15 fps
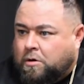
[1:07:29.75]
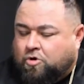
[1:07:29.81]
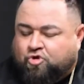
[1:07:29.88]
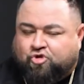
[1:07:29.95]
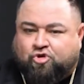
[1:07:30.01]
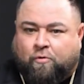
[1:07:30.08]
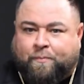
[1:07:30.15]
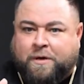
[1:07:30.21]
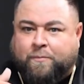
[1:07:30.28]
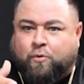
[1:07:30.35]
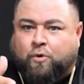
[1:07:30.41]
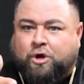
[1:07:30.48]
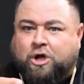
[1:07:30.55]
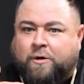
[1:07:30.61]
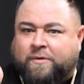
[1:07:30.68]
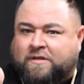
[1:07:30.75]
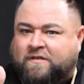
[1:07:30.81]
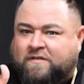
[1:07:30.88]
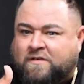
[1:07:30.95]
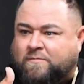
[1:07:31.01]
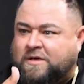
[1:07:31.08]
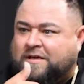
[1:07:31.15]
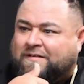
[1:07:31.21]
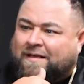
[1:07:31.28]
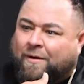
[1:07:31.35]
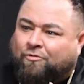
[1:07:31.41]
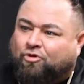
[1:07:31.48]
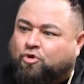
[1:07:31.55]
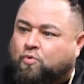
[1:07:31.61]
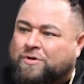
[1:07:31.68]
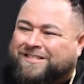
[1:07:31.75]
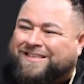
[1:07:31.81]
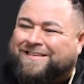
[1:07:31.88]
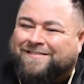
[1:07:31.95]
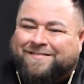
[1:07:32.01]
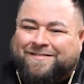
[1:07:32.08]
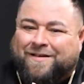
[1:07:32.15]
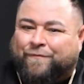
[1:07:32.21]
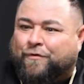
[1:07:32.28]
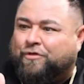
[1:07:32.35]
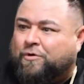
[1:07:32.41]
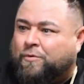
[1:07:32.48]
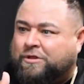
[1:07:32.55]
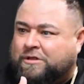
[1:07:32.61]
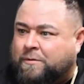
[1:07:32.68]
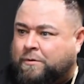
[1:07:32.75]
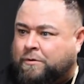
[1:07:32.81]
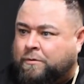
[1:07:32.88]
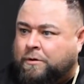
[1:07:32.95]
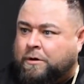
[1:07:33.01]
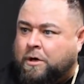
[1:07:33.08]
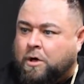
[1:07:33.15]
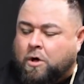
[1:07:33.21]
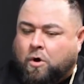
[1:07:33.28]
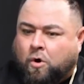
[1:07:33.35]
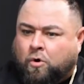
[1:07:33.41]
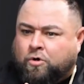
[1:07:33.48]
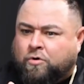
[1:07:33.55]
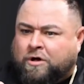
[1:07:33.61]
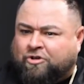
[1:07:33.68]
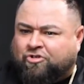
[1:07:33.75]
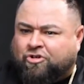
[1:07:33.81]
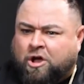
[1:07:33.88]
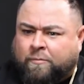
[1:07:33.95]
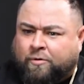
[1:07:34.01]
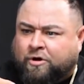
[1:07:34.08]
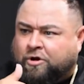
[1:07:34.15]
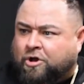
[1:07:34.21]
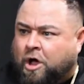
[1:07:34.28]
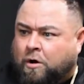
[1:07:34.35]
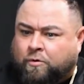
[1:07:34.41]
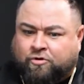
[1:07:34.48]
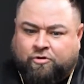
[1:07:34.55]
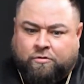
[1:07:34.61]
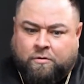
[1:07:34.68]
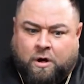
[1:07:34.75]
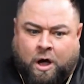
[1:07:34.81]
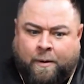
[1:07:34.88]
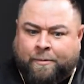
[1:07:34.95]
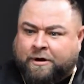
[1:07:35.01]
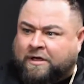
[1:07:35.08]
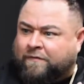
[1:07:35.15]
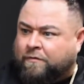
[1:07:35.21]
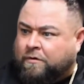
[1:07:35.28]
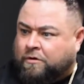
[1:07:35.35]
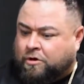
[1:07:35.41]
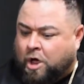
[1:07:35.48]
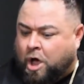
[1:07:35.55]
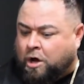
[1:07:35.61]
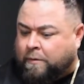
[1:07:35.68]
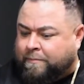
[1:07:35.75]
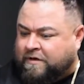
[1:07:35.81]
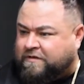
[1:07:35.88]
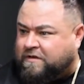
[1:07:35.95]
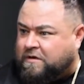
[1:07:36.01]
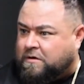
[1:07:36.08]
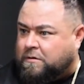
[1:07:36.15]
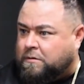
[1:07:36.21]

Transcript: So people would come in to see me because I was doing things different than what they were doing. Oh, you got your dog?Ring your dog with you. I'm gonna give your dog a biscuit.